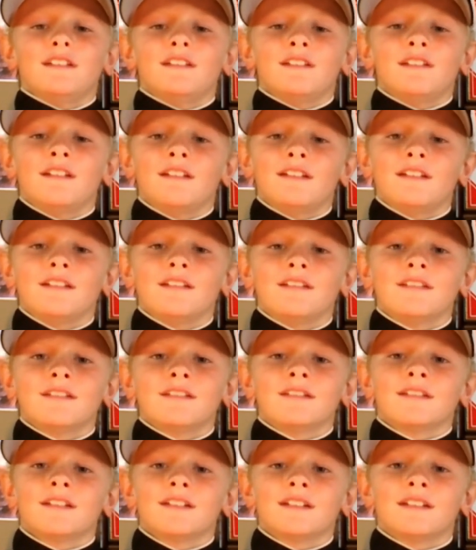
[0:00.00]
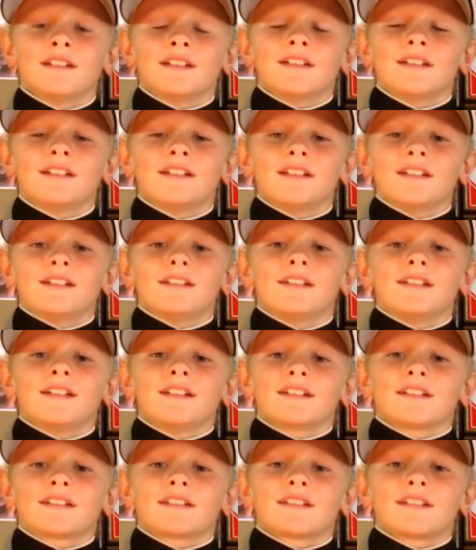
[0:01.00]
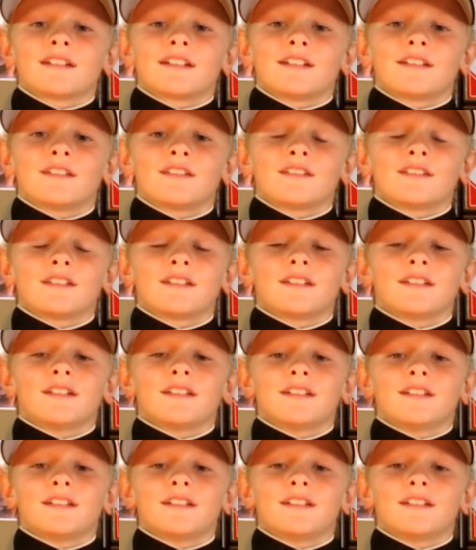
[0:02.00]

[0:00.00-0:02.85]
No words are spoken by the person on screen.